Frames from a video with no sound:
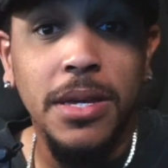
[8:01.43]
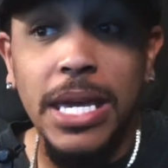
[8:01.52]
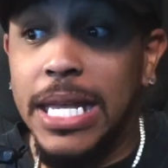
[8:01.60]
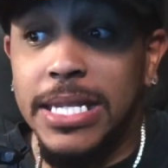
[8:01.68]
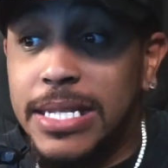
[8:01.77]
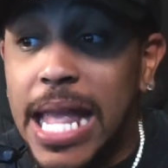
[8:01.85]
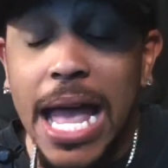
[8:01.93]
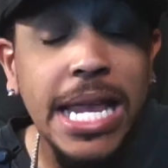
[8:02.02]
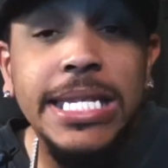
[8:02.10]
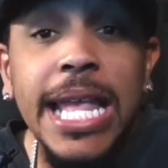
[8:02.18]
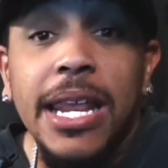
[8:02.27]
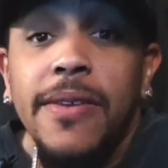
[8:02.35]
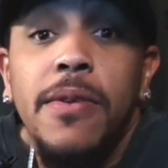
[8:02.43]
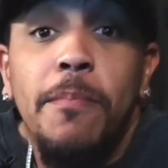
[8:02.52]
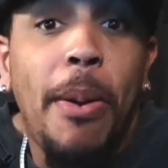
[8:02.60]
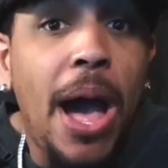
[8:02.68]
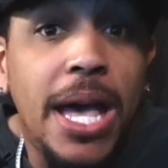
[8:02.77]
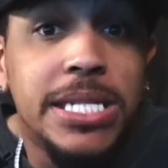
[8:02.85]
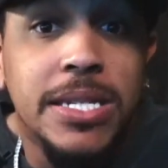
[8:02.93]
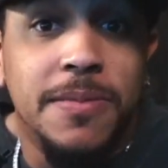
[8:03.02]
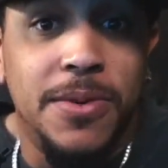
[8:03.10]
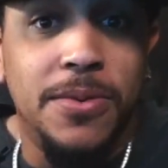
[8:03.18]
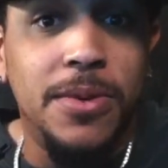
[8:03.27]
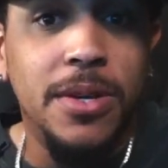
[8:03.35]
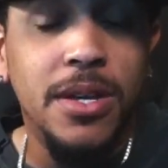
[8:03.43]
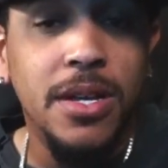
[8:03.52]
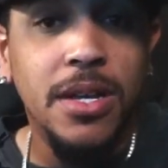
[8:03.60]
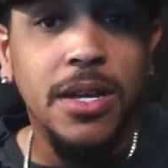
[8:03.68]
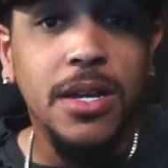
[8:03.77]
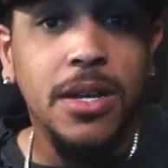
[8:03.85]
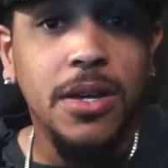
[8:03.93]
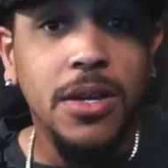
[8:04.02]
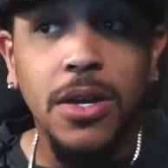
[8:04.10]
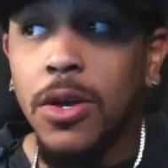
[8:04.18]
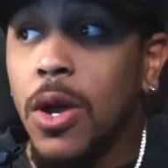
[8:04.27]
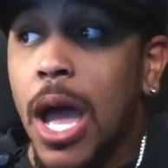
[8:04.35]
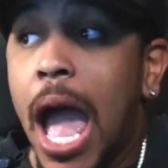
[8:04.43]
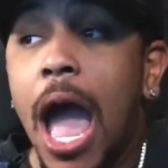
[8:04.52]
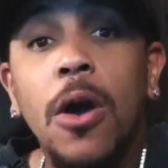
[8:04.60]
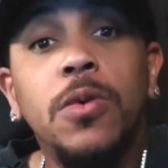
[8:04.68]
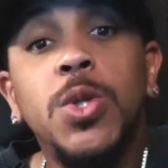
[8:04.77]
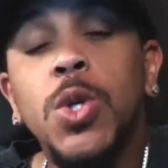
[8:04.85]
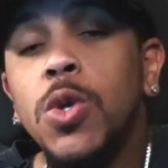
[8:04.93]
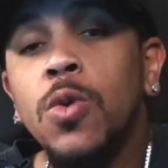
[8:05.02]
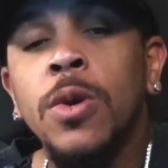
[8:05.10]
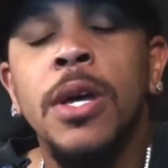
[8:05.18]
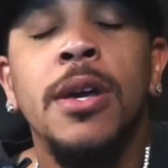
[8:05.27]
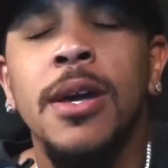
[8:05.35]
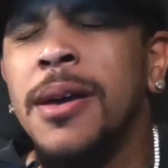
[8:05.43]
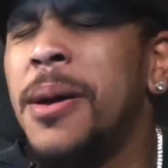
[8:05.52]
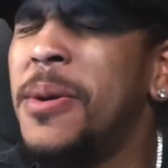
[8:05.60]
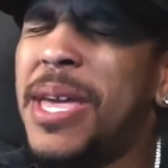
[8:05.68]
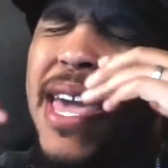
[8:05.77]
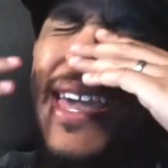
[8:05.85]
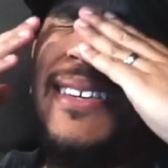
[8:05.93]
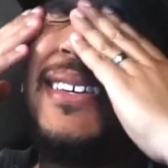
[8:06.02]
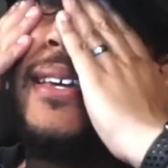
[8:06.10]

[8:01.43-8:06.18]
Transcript: It's not... It's not even possible. How do you... Okay.